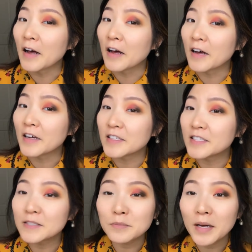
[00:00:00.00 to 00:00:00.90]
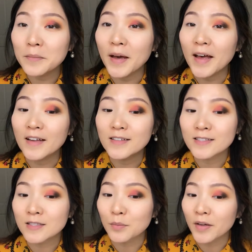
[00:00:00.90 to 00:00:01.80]
I did my
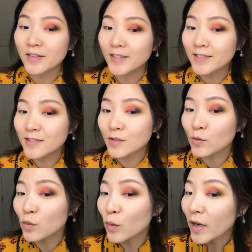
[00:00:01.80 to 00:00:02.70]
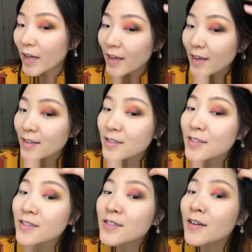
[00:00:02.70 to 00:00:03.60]
best, but this green is
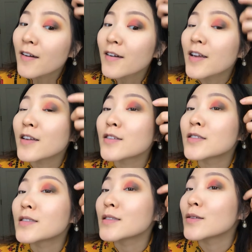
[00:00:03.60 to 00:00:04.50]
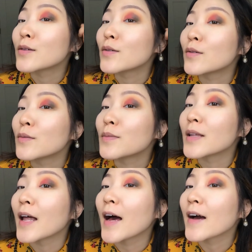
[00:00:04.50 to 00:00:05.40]
just turning to
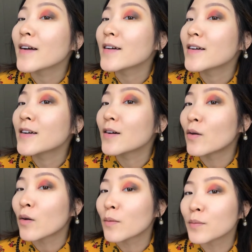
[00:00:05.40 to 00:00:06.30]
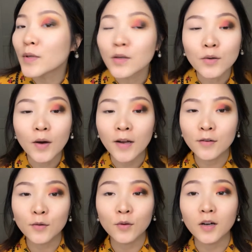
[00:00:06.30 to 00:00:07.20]
black or blue. I
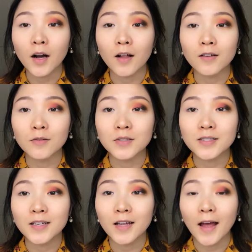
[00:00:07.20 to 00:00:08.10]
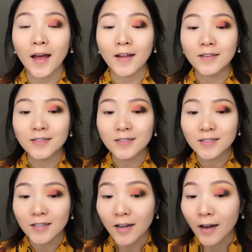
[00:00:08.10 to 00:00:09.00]
don't know what color was it, and